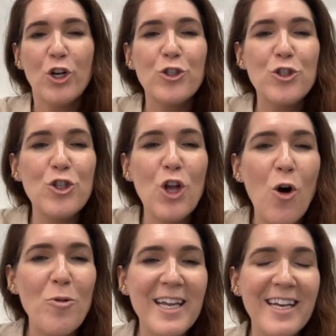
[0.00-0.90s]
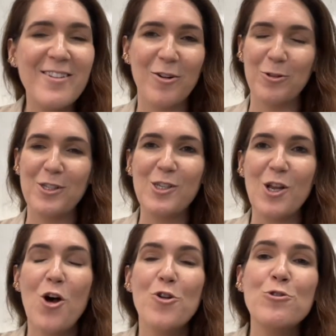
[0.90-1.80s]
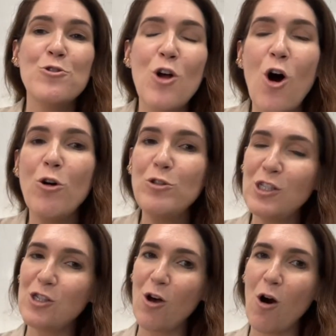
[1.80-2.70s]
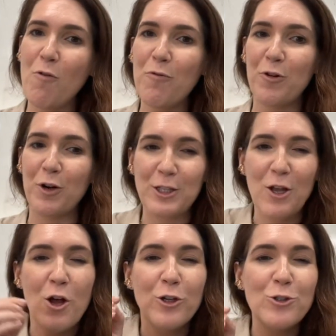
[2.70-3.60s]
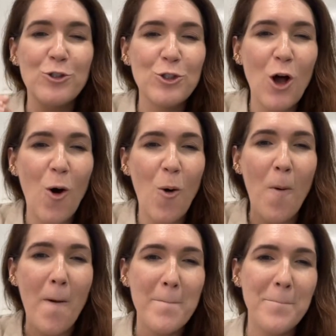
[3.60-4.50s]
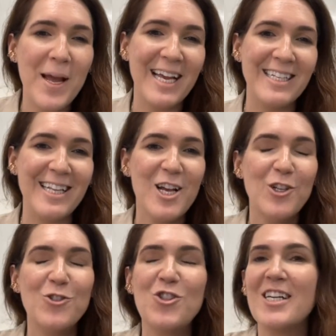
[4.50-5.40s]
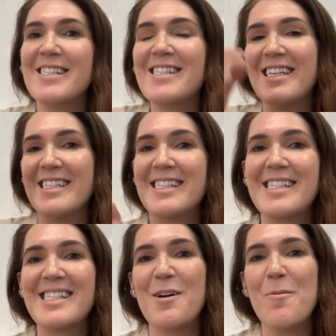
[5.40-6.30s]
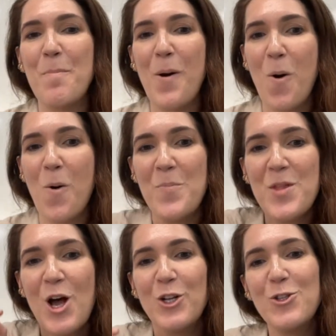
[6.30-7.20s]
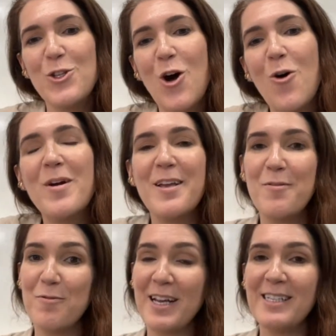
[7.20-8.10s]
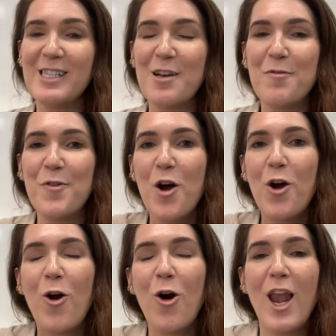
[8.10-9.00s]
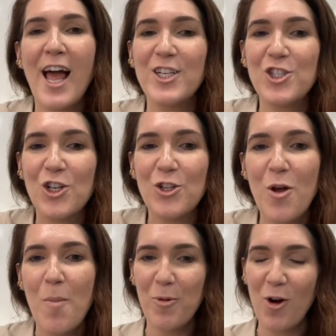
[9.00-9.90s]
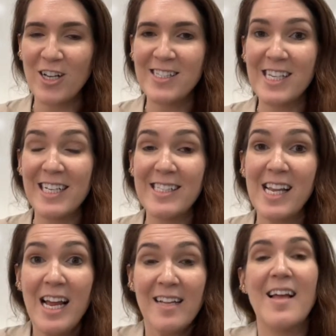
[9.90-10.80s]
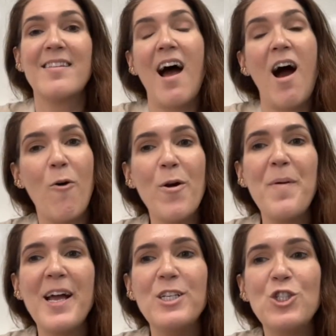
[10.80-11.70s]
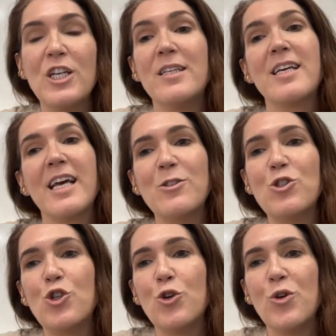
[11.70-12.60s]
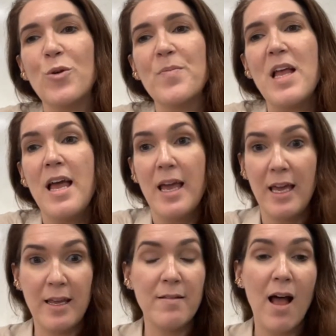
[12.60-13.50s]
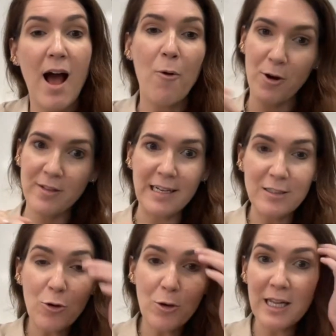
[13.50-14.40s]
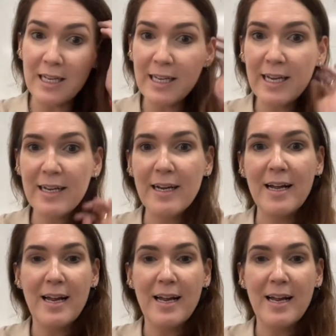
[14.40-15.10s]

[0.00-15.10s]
no needles, no discomfort, no pain, just a simple, non invasive collection process that our patient can do in our dental clinic,